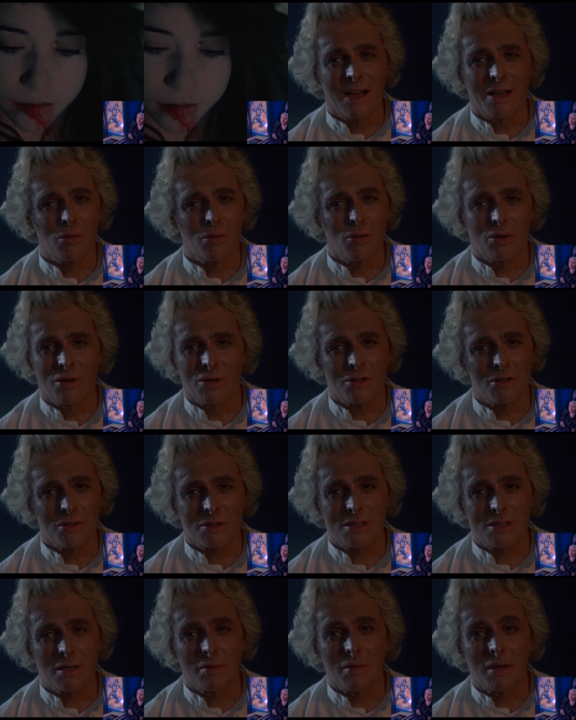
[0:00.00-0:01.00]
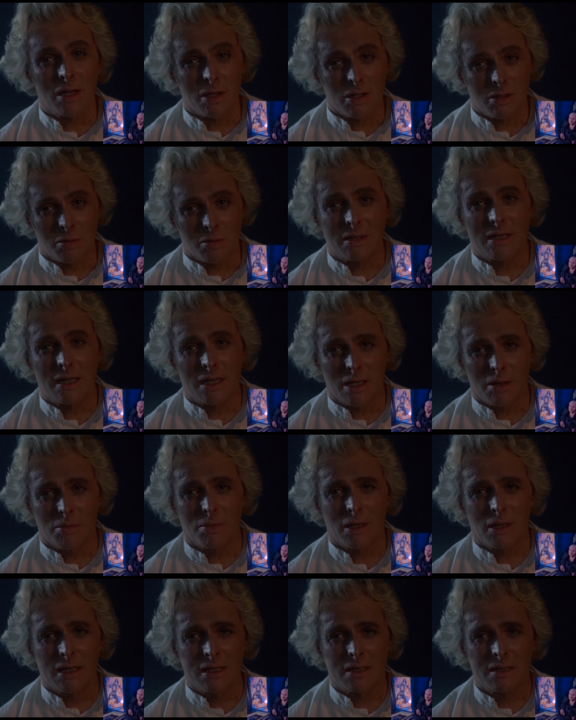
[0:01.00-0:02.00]
Yeah, I warned you someone else would
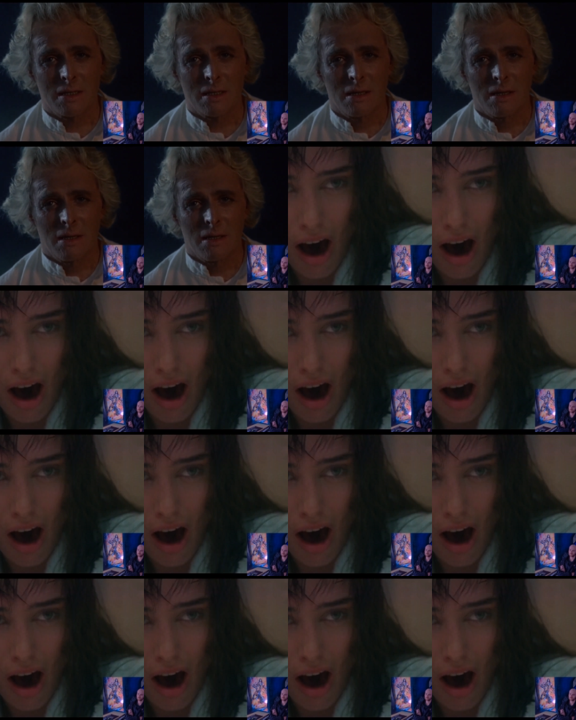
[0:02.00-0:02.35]
take your place.